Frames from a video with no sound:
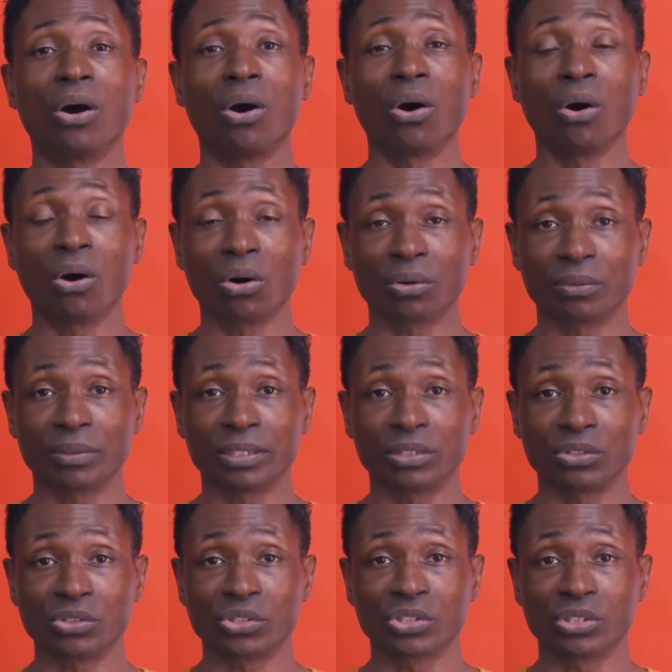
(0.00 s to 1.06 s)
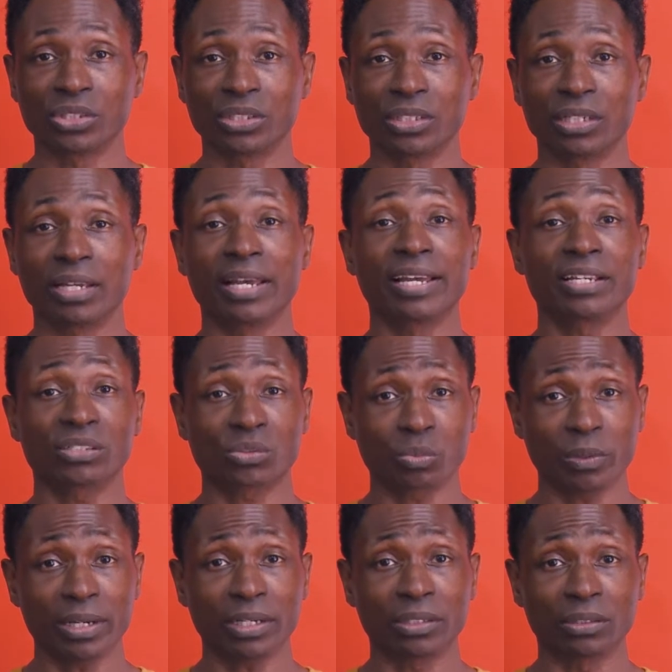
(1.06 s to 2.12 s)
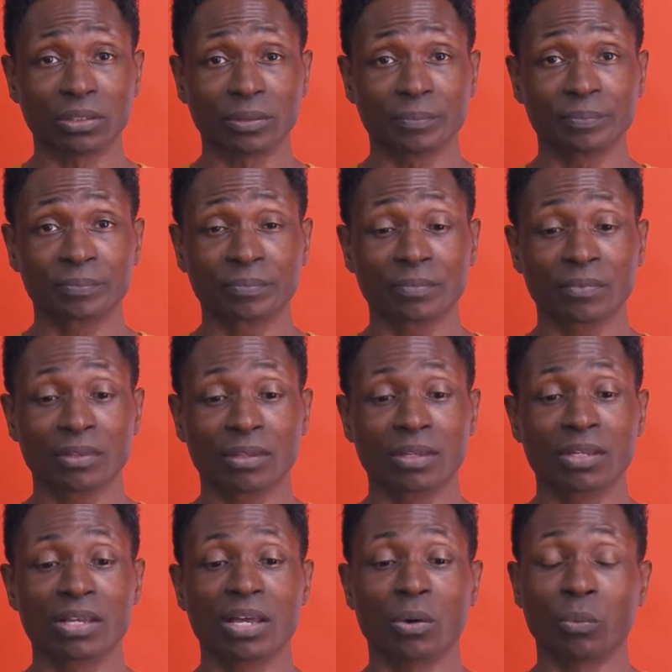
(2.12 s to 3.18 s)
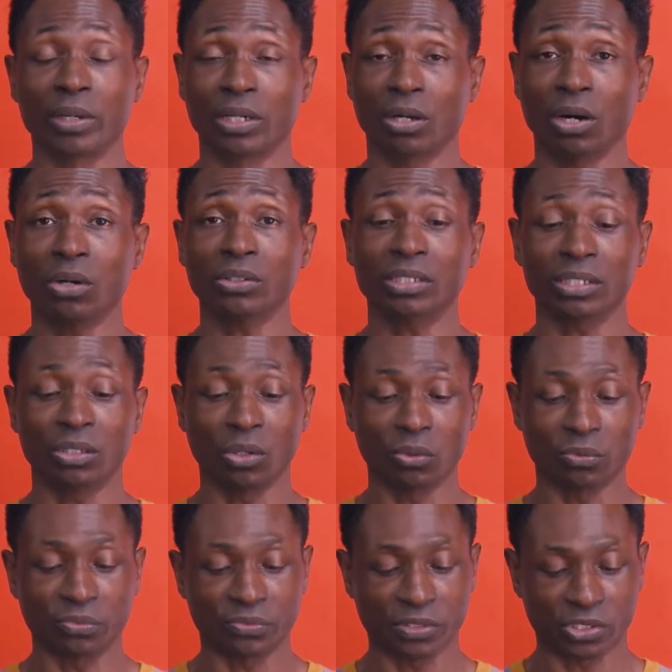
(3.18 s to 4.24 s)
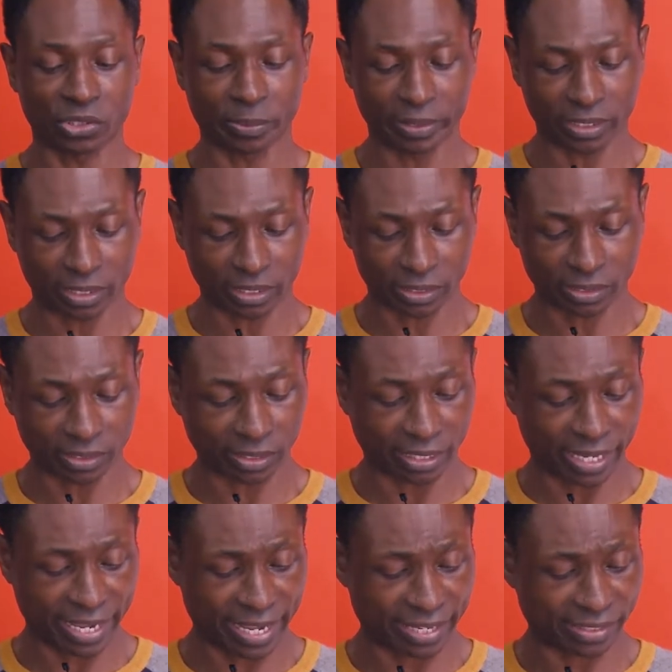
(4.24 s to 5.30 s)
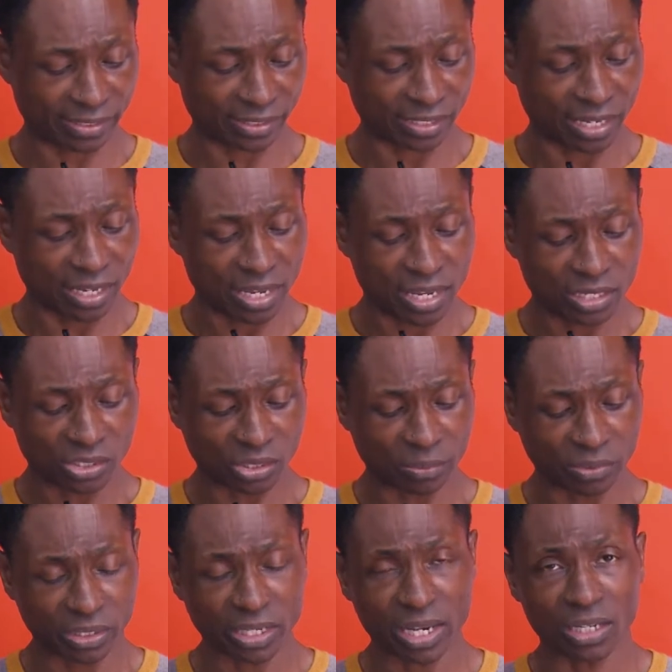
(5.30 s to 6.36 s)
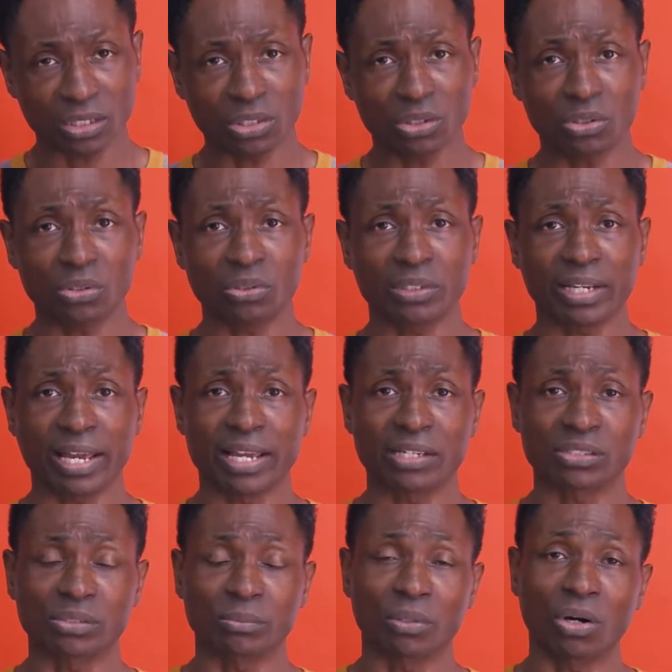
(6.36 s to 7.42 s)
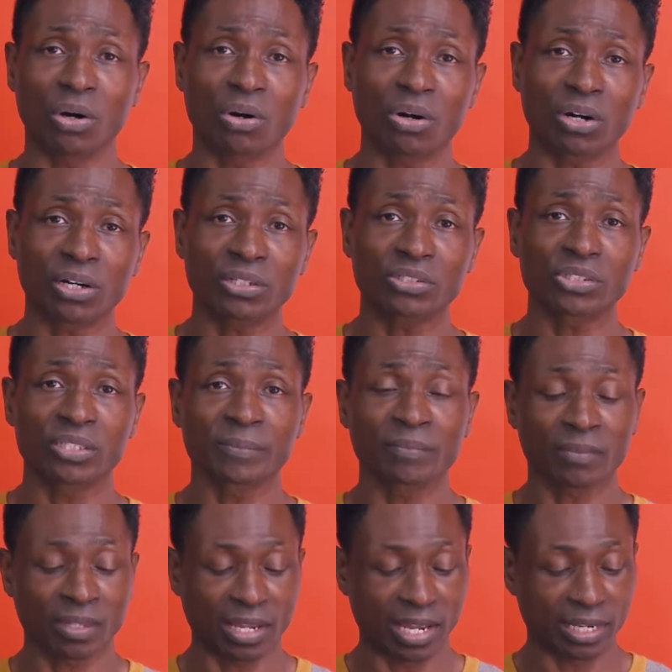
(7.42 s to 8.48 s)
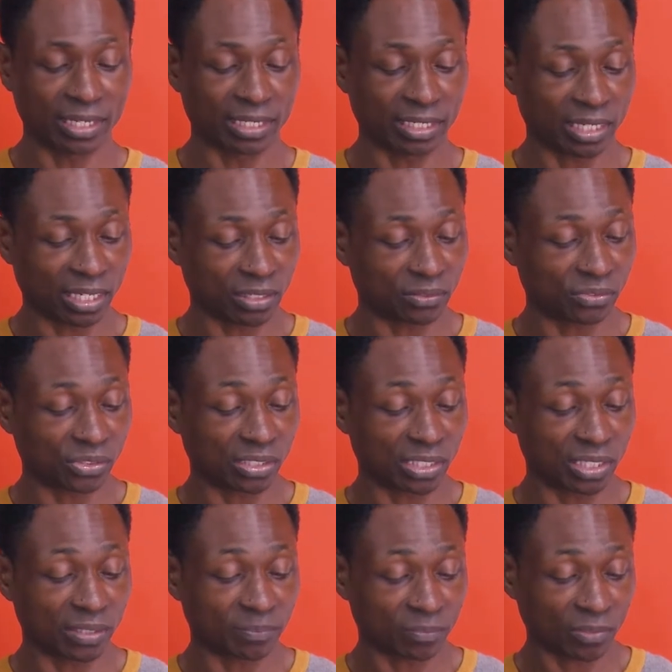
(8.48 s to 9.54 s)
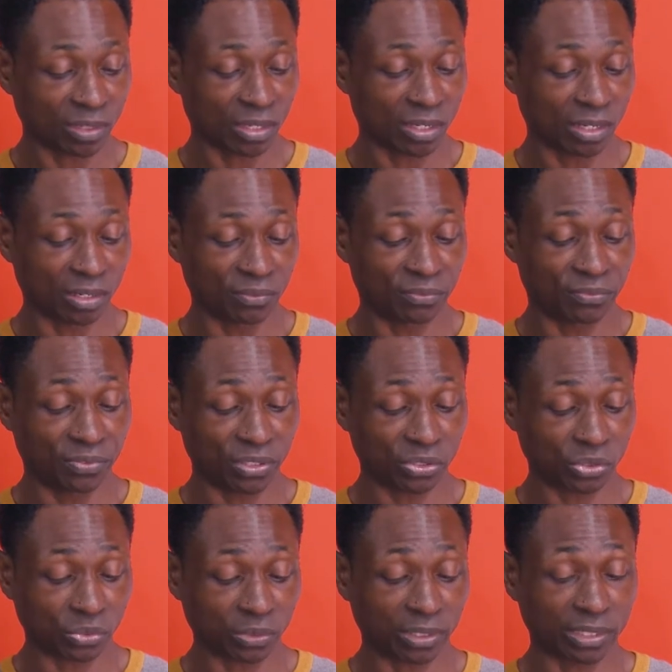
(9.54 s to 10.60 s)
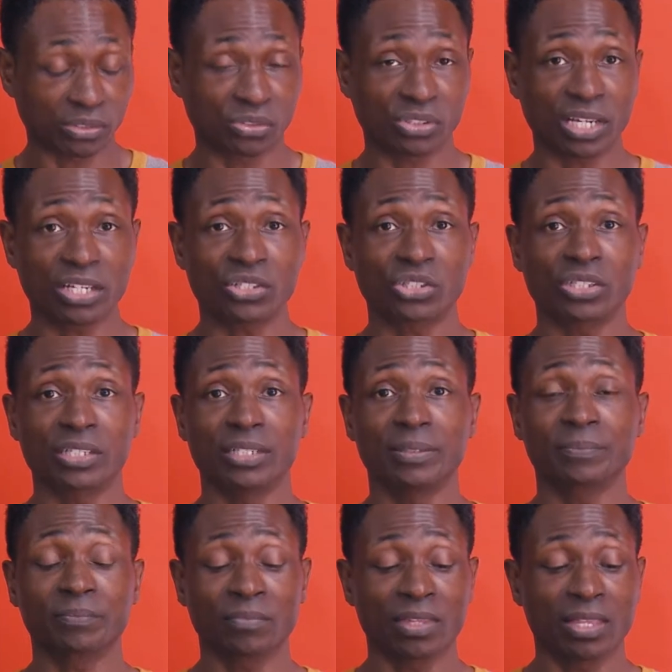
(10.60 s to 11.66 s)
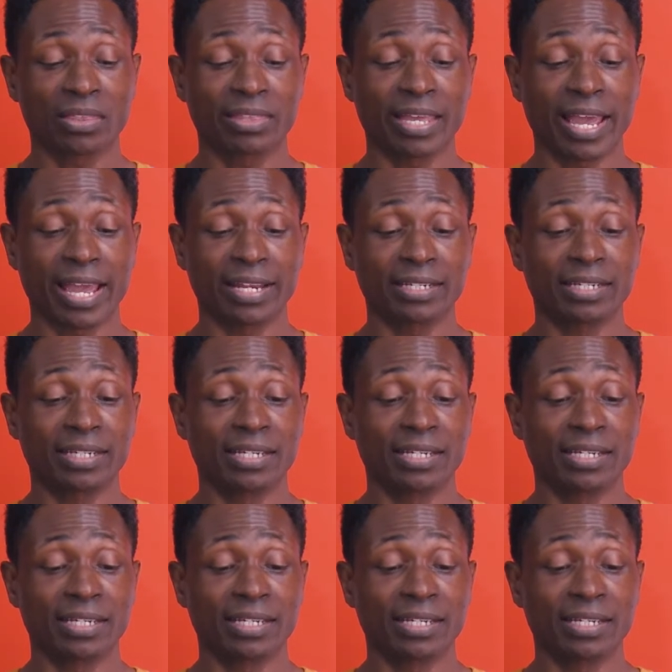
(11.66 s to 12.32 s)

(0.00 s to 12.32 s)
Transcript: orange as well. We called it goldfish because it has some yellow, it has some orange, and it gives the visualization that